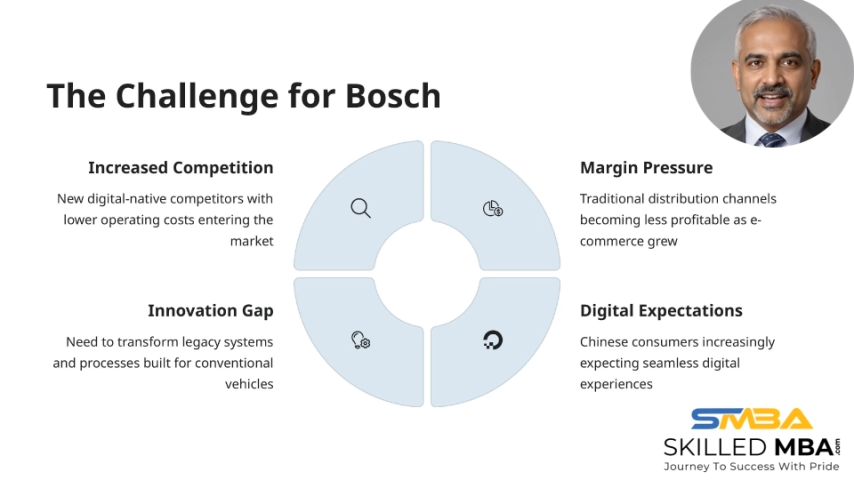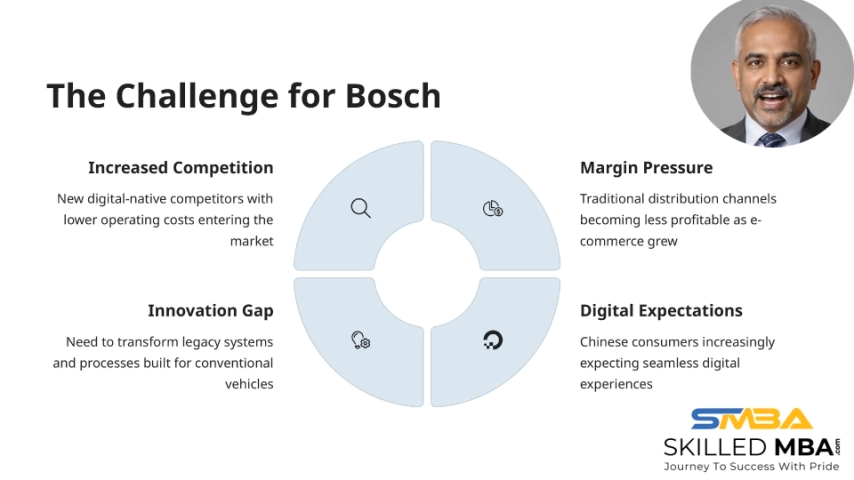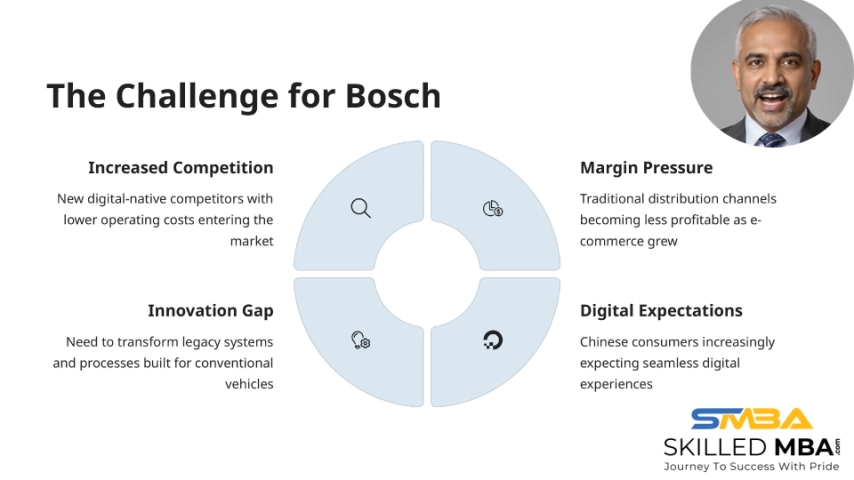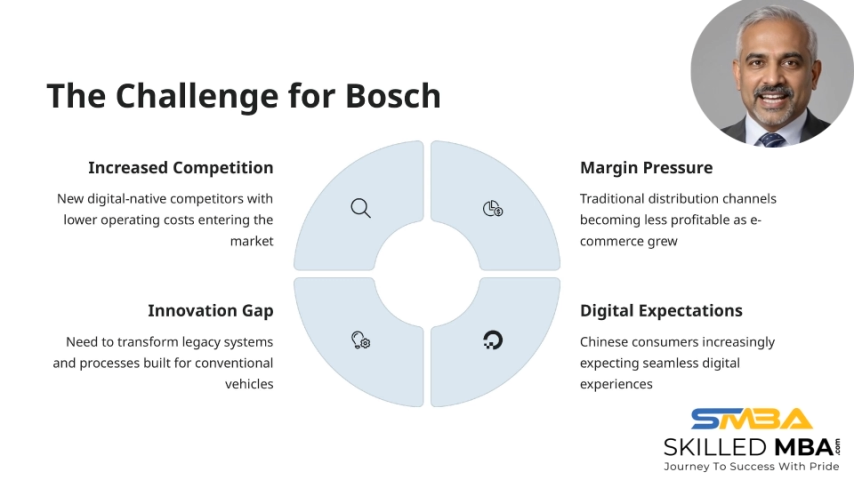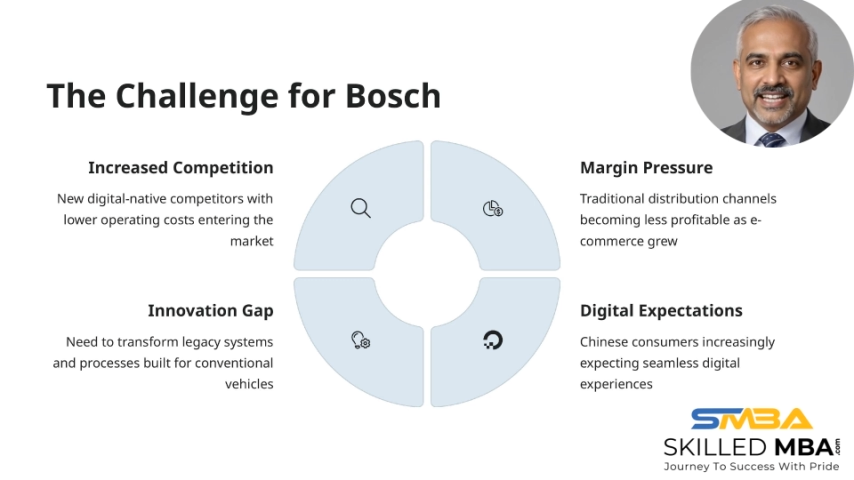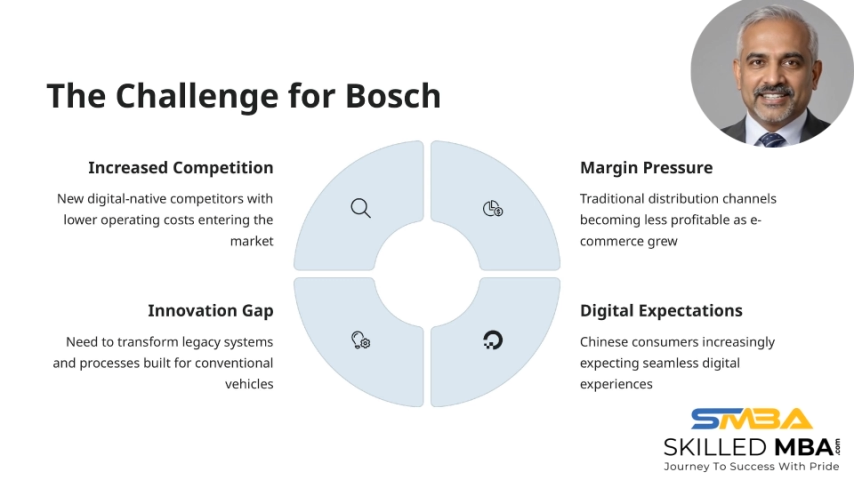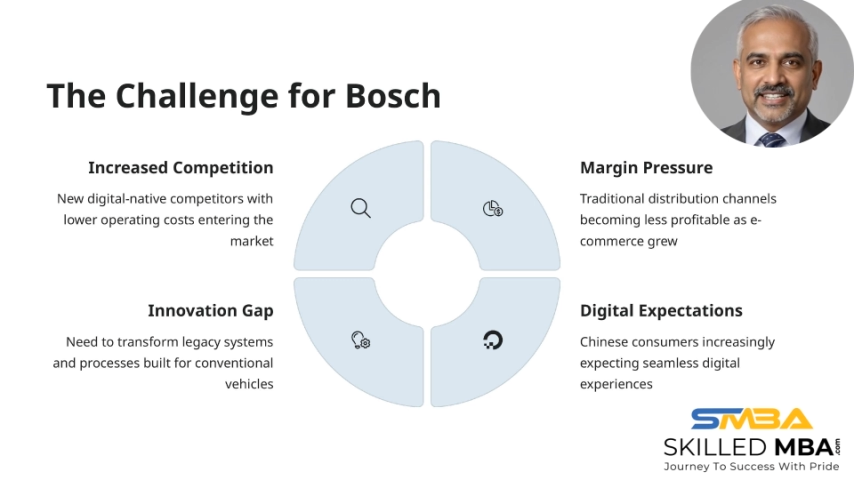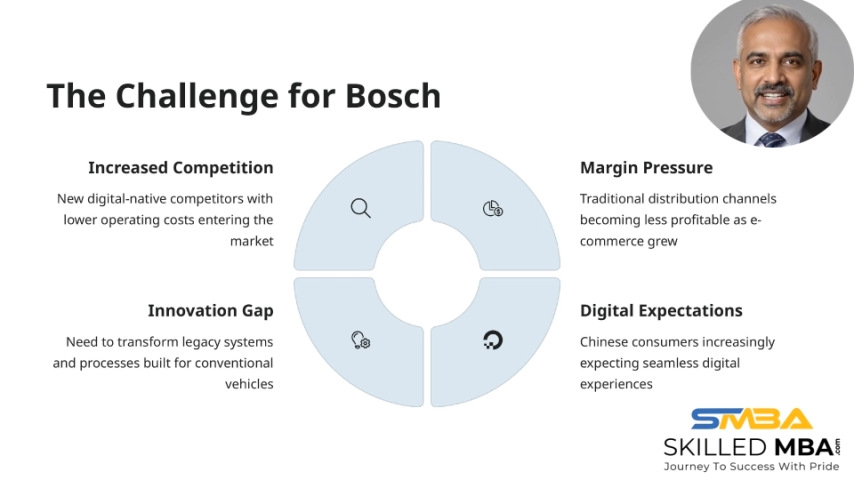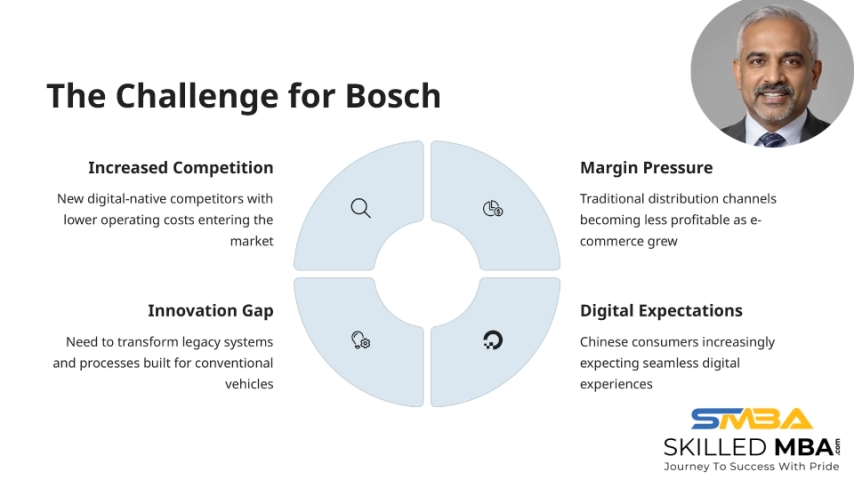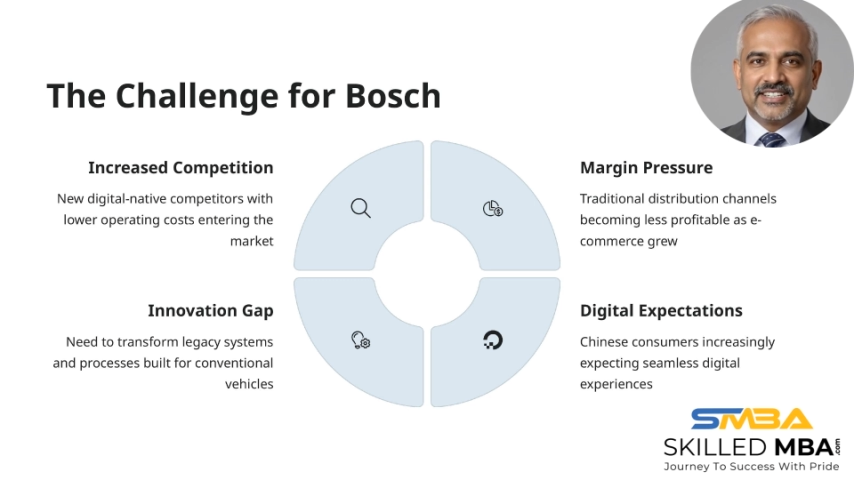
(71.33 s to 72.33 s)

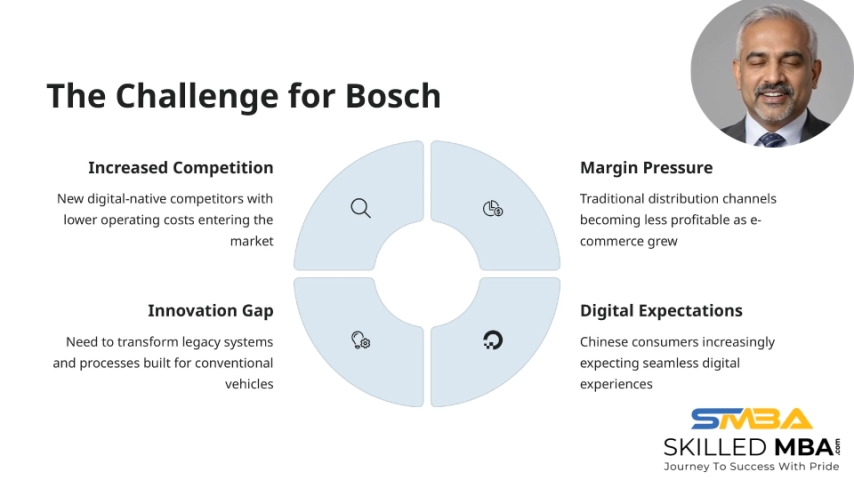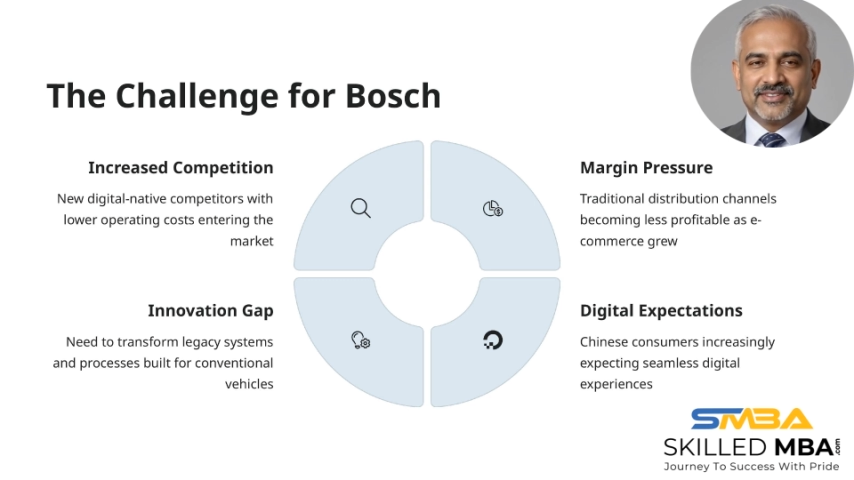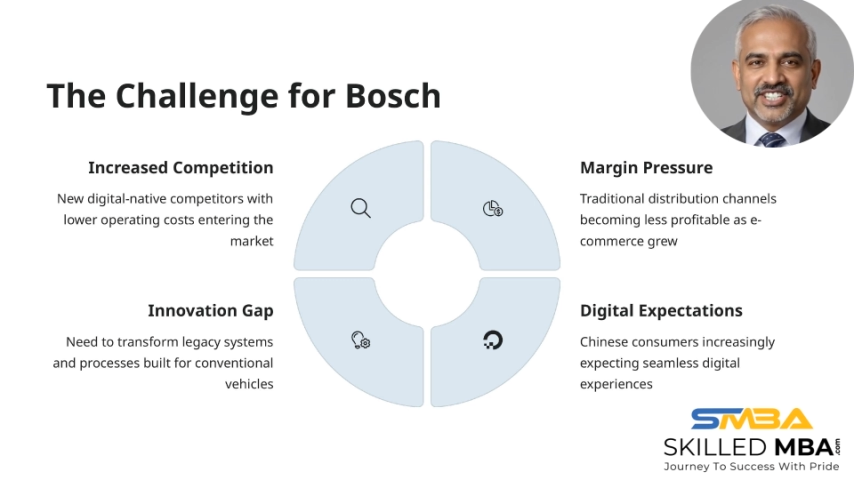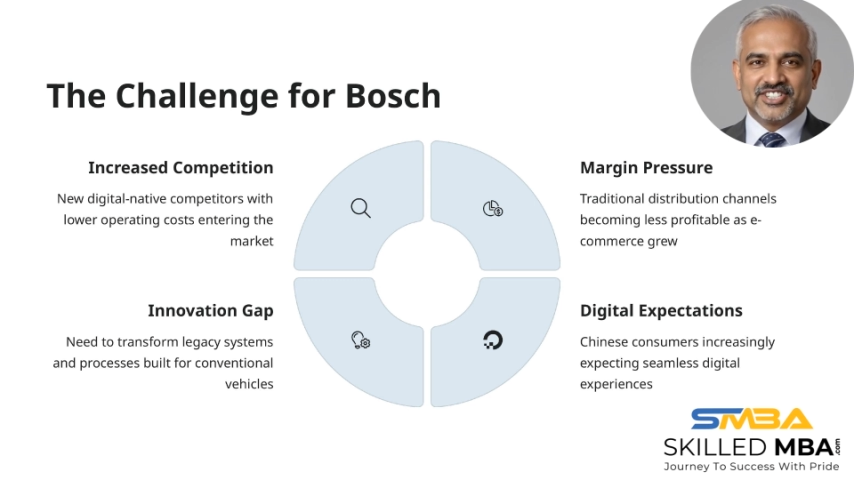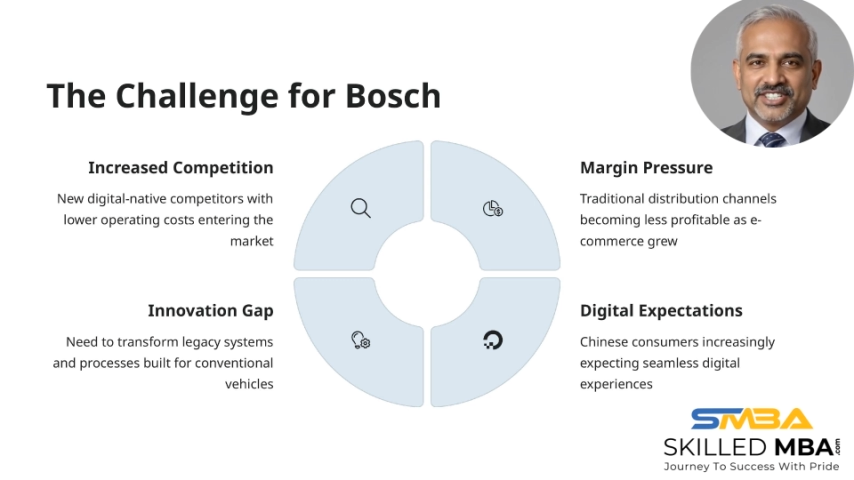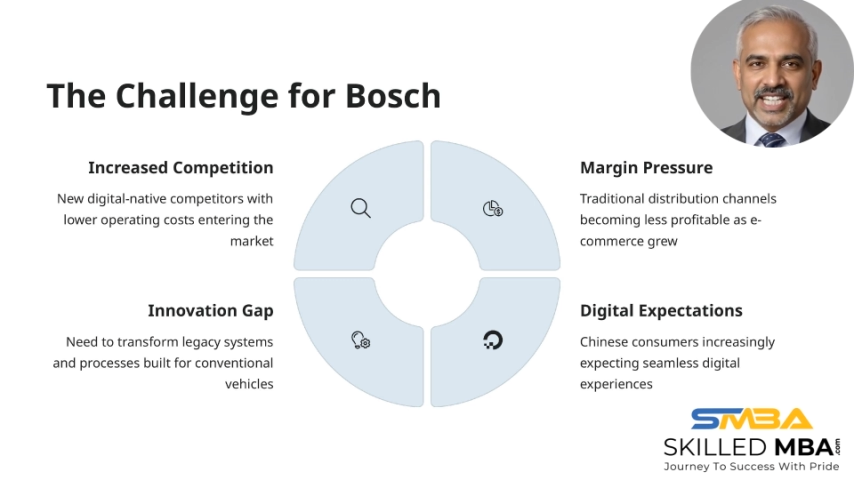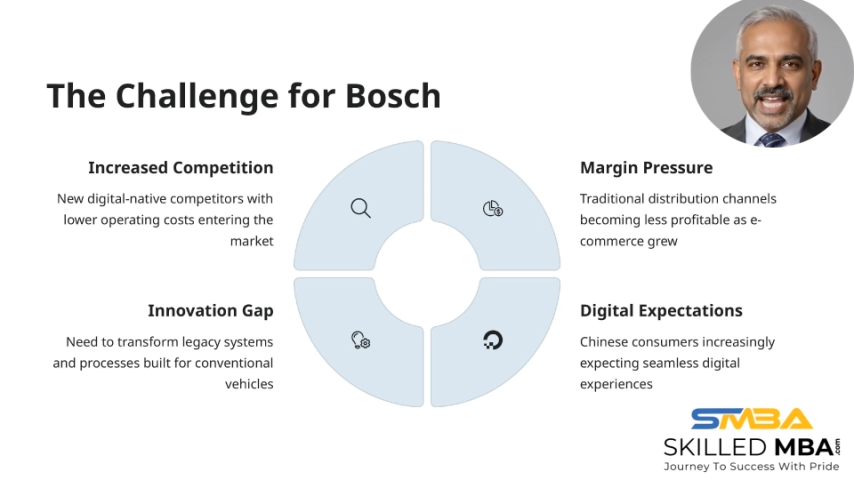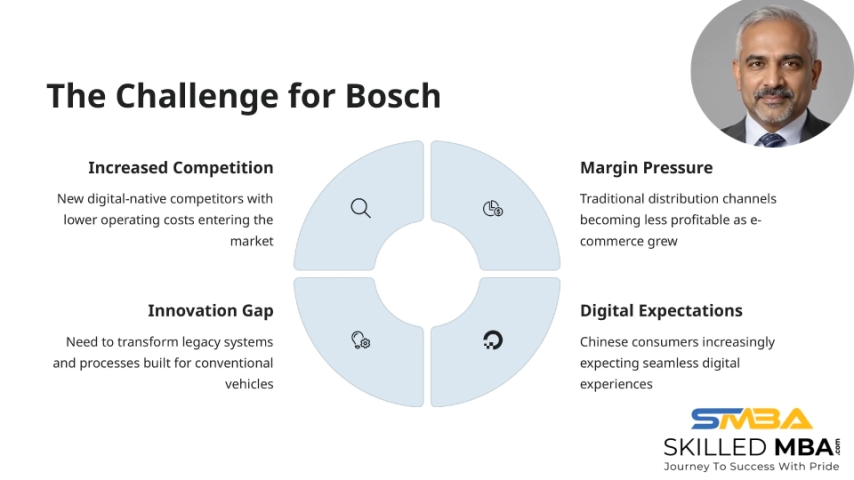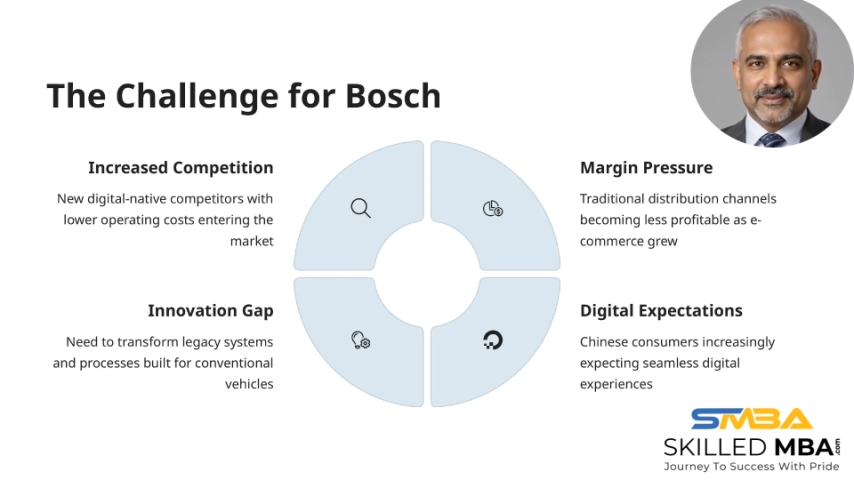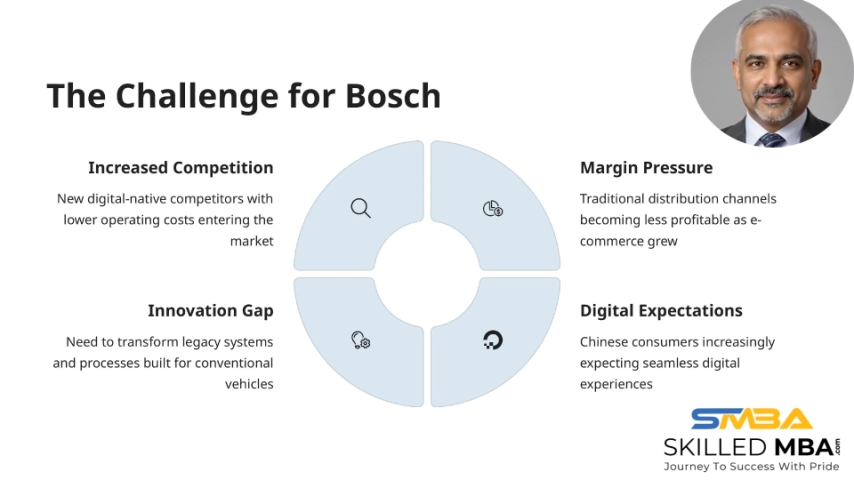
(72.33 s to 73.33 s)
highlighting an innovation gap.